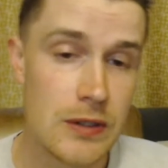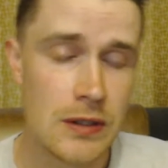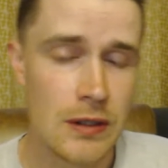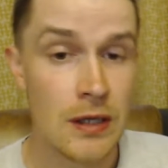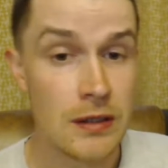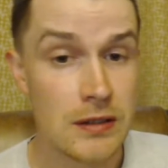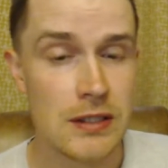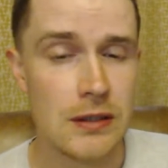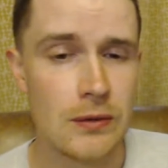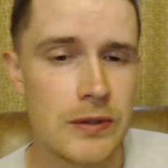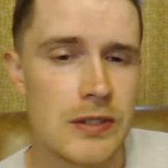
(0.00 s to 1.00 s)
until
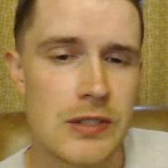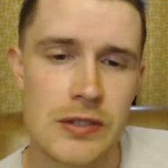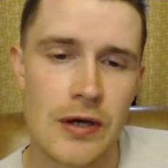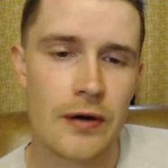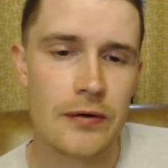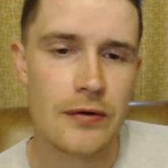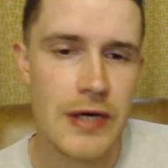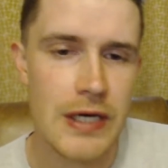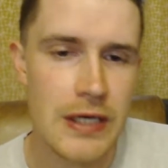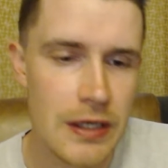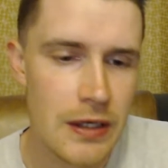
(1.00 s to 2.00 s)
we start
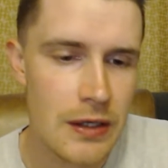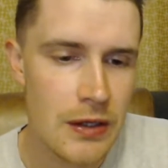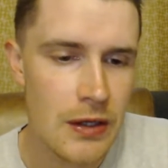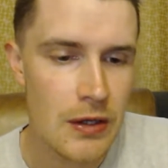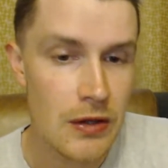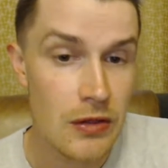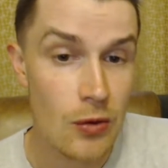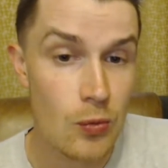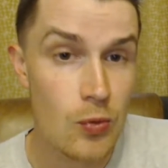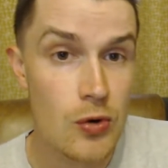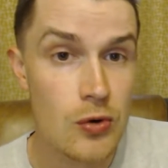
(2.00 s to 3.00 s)
reading the
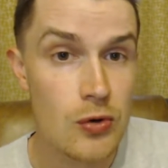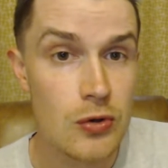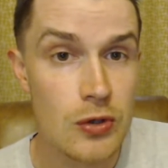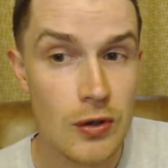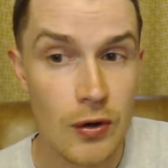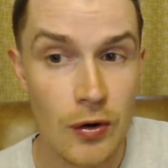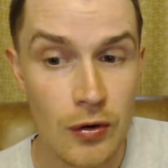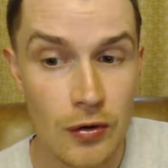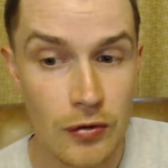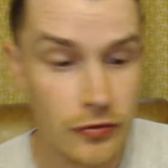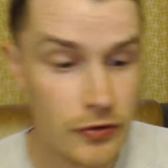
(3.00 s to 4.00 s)
Word
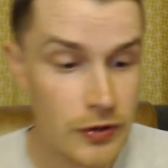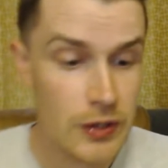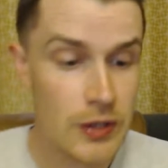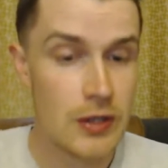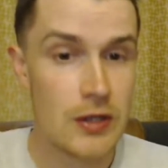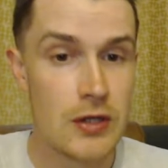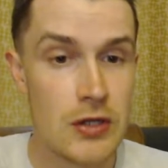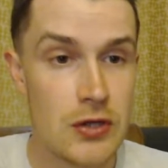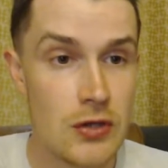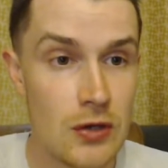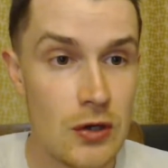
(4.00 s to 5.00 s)
of
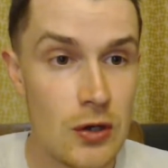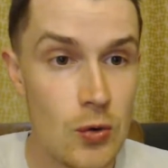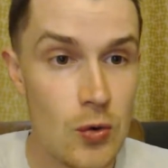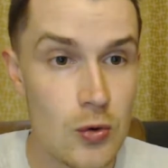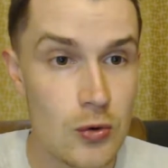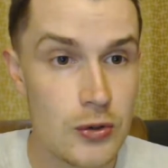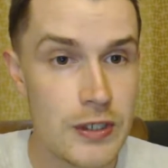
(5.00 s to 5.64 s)
the Lord.